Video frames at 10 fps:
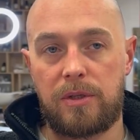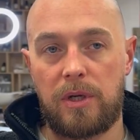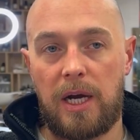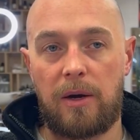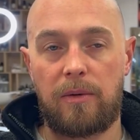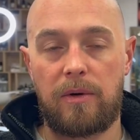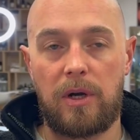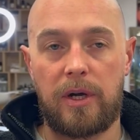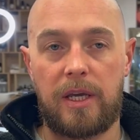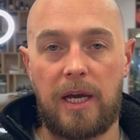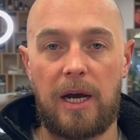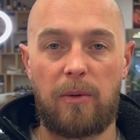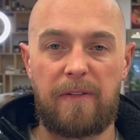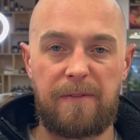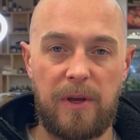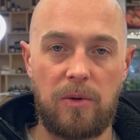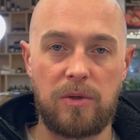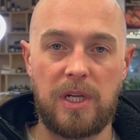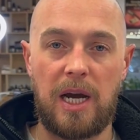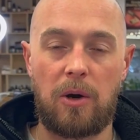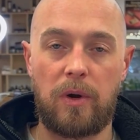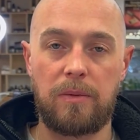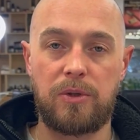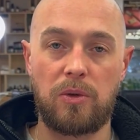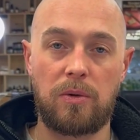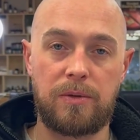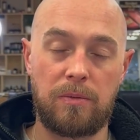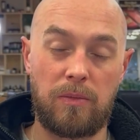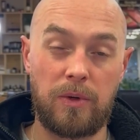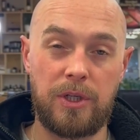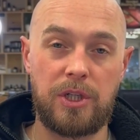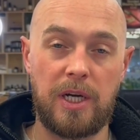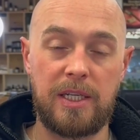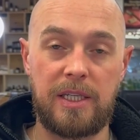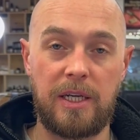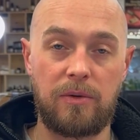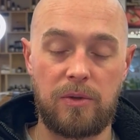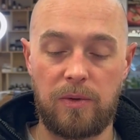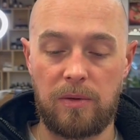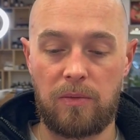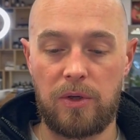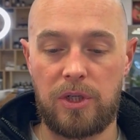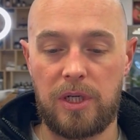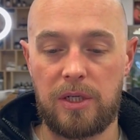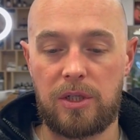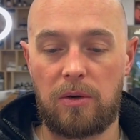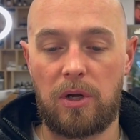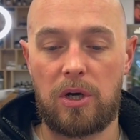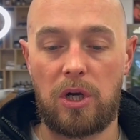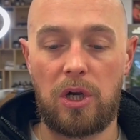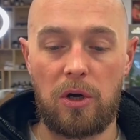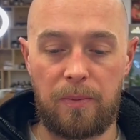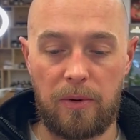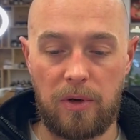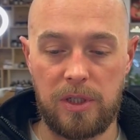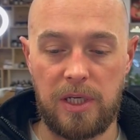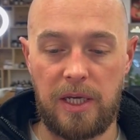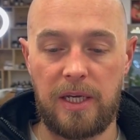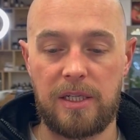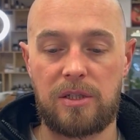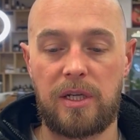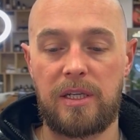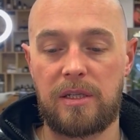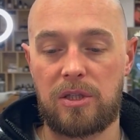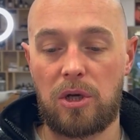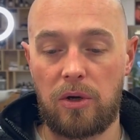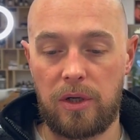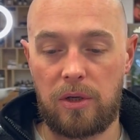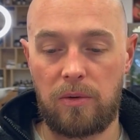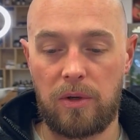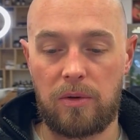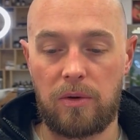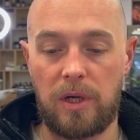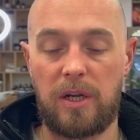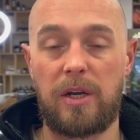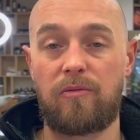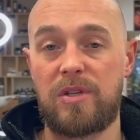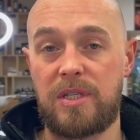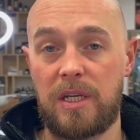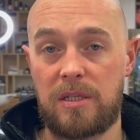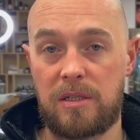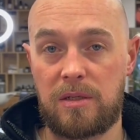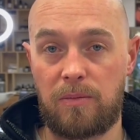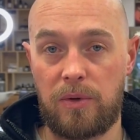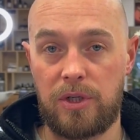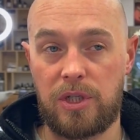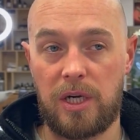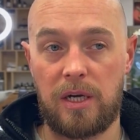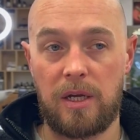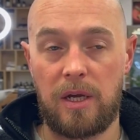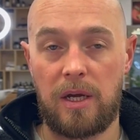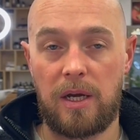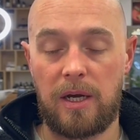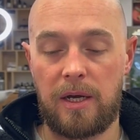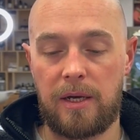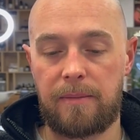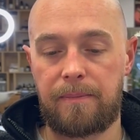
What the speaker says: how it feels and how it absorbs the moisture and deals with the moisture. So like a low porosity is a tight cuticle and it resists moisture. A